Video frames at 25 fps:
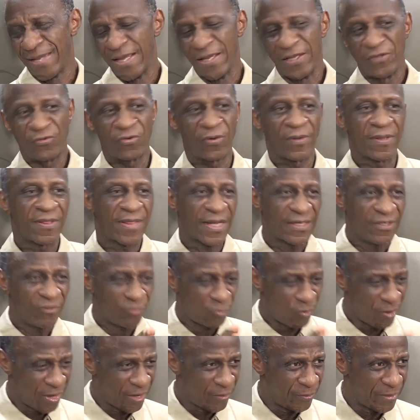So that
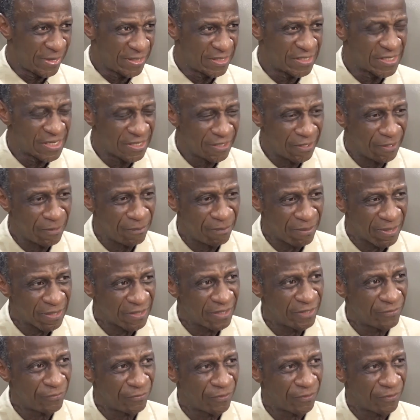is why we're deliberately